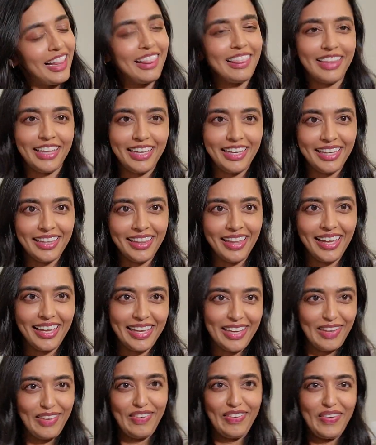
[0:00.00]

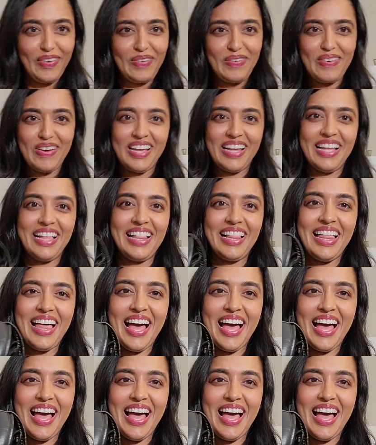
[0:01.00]
ladylike, if you will,